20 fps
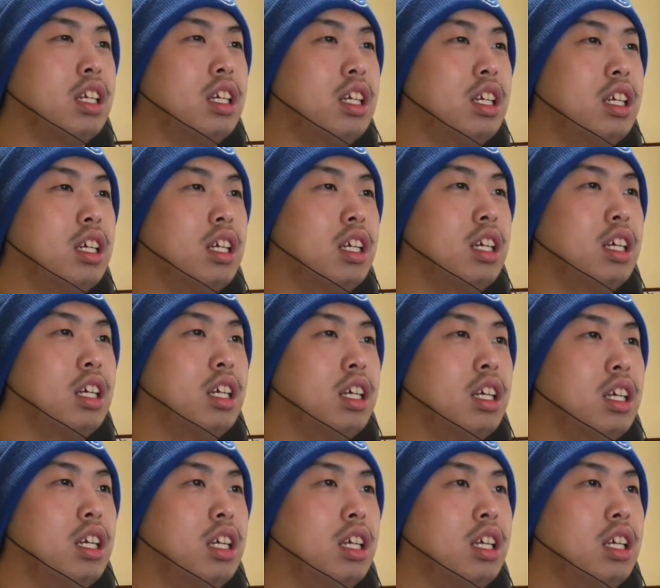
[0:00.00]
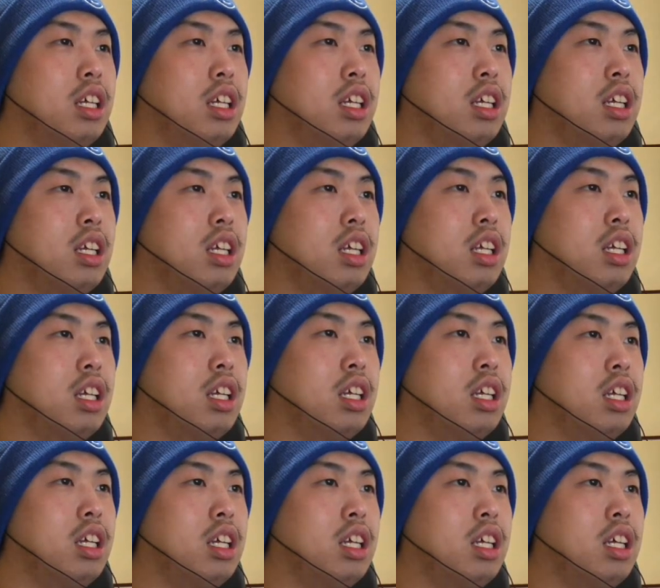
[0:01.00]

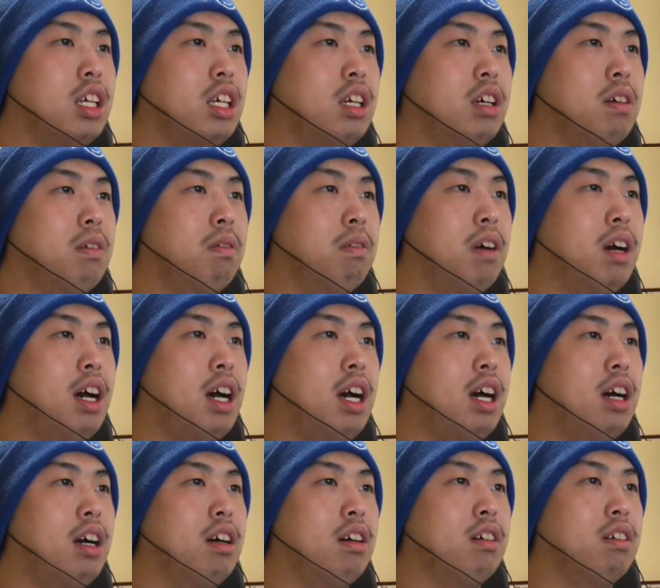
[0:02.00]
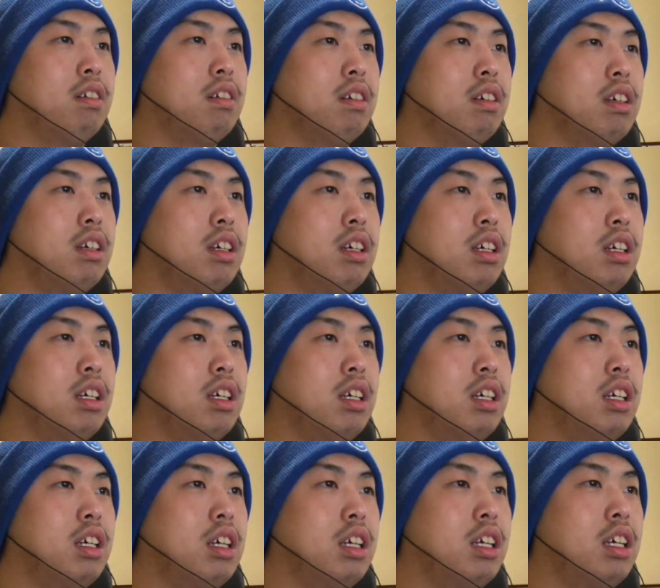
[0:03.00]

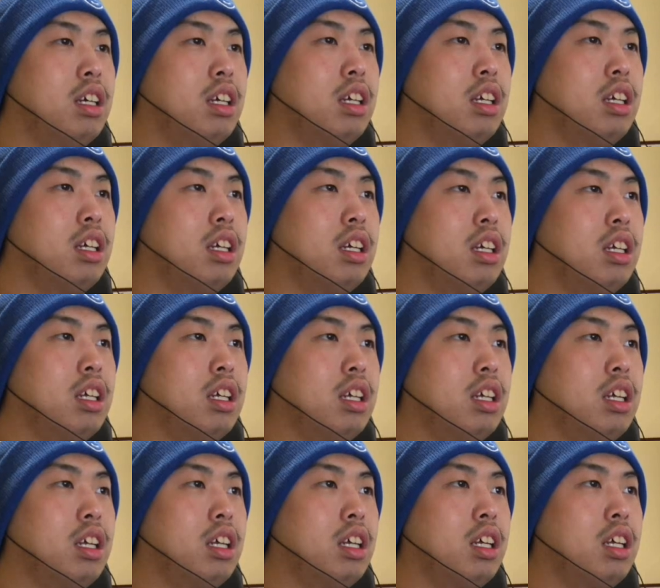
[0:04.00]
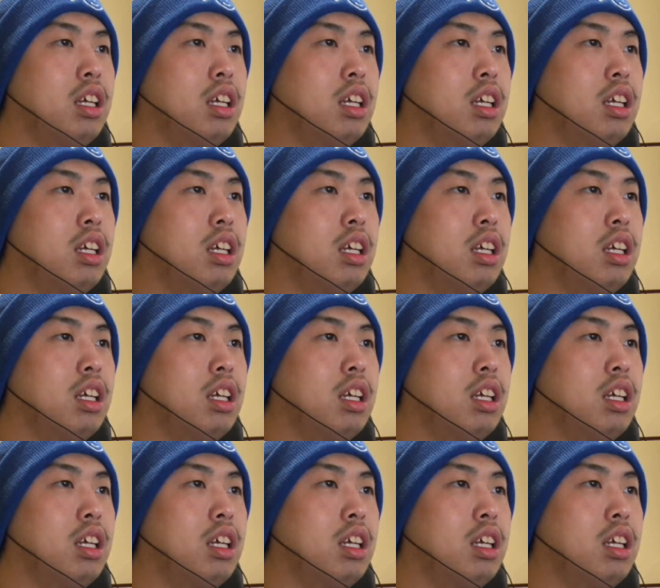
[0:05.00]
Nothing is said.